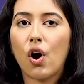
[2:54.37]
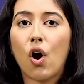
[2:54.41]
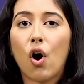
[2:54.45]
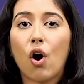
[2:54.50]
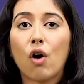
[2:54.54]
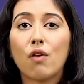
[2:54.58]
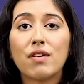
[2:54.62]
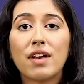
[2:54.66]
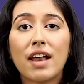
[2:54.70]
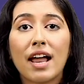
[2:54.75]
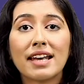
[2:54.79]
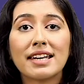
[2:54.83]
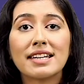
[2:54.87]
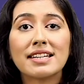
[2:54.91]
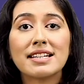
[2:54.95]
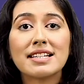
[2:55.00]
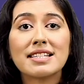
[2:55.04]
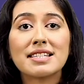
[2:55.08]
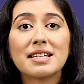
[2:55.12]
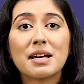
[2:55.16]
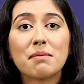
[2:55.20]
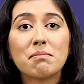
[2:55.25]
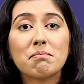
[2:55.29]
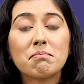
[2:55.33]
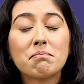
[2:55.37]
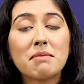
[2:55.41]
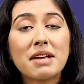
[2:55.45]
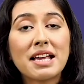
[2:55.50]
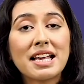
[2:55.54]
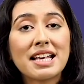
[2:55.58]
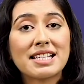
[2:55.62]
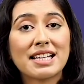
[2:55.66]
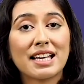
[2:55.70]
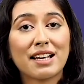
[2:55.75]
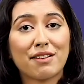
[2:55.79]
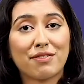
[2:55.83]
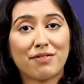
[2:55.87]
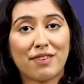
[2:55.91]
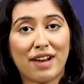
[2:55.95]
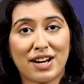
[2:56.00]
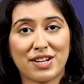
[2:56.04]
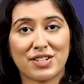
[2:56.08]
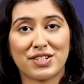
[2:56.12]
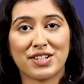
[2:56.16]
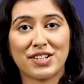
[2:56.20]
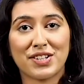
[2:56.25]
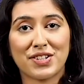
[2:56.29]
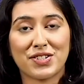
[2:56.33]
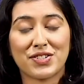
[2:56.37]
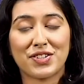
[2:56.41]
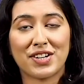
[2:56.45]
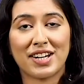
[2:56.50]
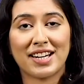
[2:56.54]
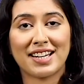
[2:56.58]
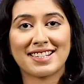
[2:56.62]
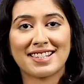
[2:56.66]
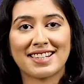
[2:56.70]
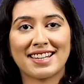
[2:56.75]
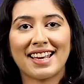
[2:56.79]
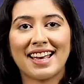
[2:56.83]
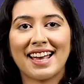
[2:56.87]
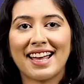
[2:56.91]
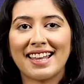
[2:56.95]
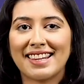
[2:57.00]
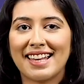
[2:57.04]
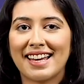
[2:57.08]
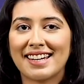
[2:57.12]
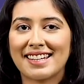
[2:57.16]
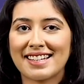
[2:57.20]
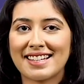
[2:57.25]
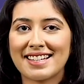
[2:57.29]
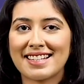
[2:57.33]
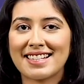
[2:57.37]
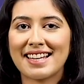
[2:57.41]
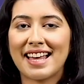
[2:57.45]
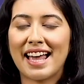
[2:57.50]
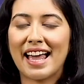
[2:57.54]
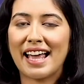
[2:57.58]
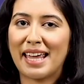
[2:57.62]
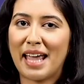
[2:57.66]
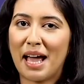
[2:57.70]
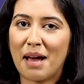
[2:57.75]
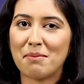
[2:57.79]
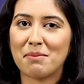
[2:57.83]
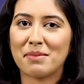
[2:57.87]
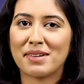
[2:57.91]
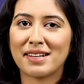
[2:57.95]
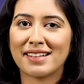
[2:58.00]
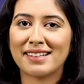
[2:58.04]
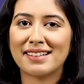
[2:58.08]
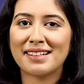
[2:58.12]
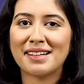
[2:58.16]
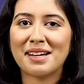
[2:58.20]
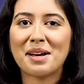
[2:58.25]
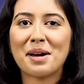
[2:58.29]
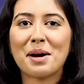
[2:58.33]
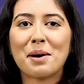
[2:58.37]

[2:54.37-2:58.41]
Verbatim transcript: of London's amazing fashion streets, that is, Camden,